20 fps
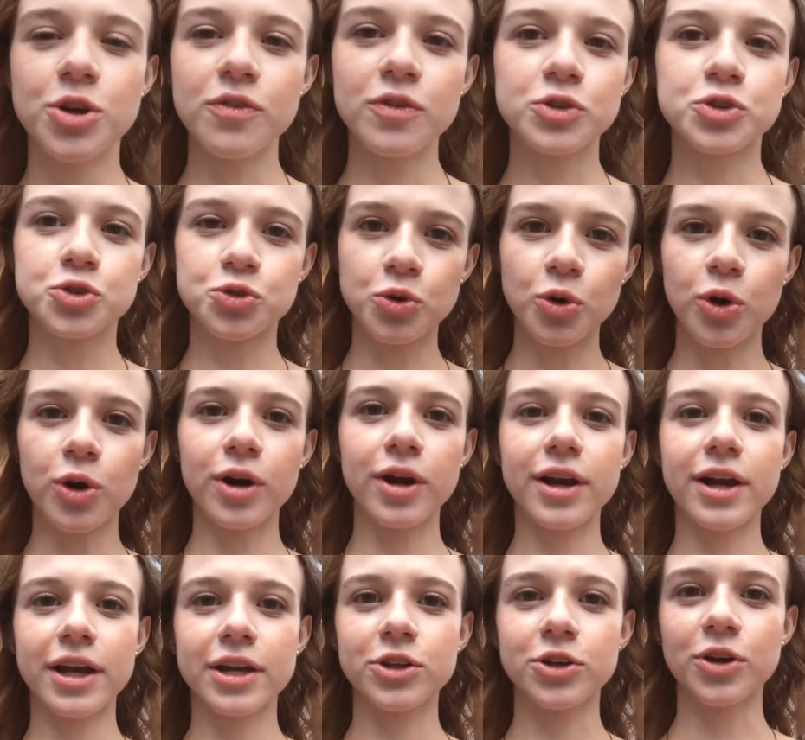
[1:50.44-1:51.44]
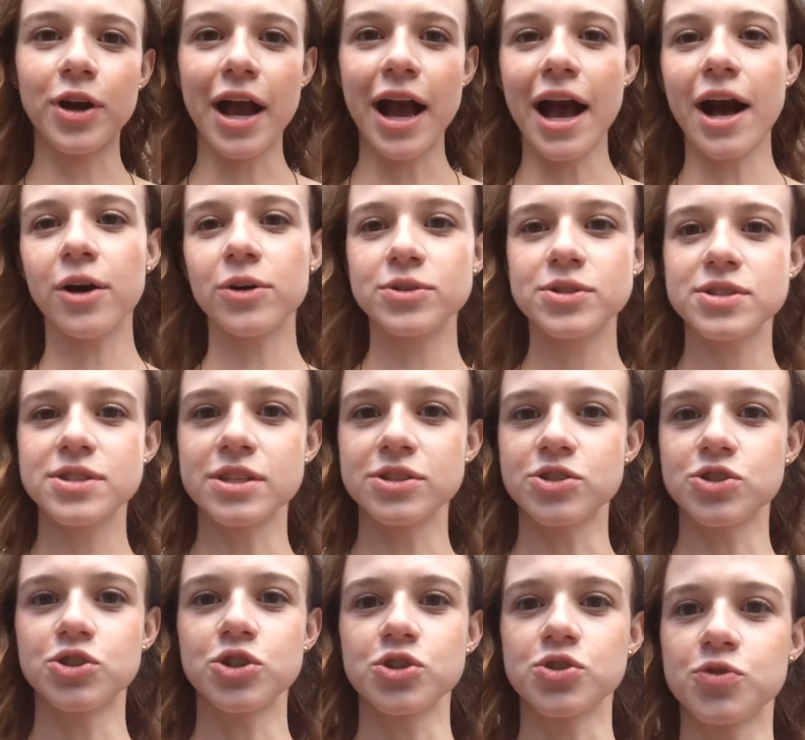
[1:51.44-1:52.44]
do you have a drawer in your house
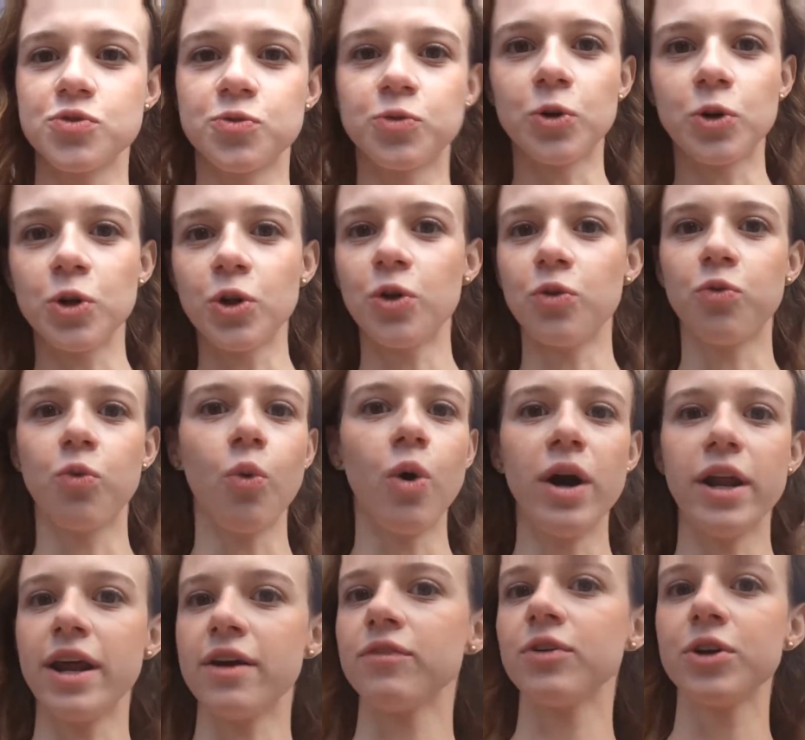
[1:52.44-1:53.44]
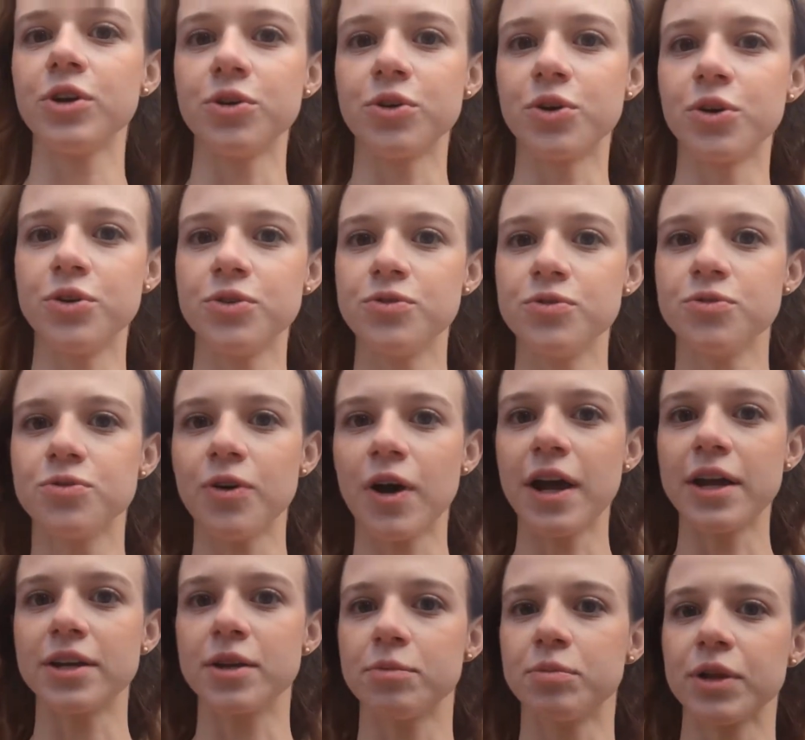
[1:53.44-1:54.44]
that's just full of whatever you couldn't
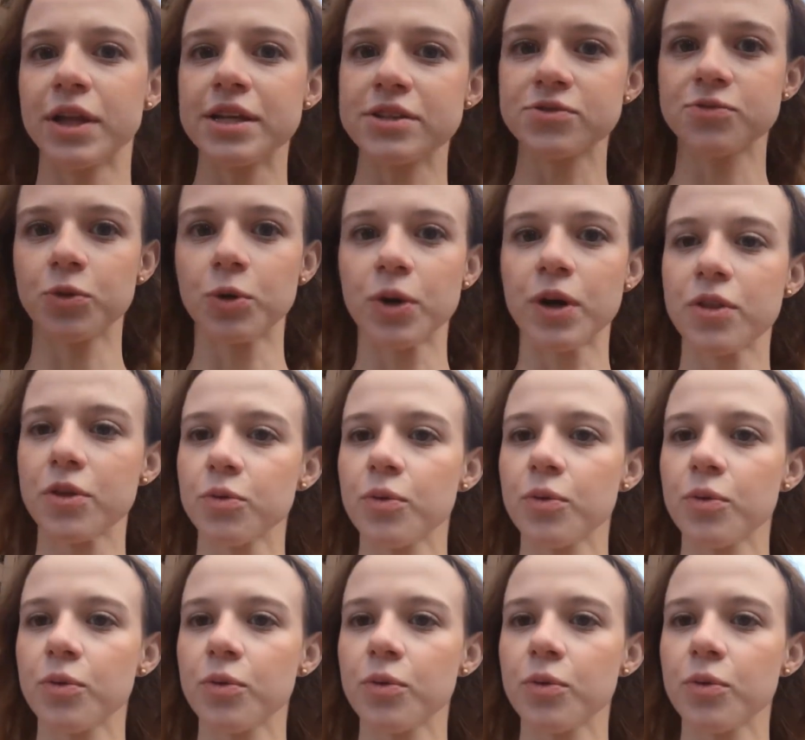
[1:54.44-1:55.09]
find a place for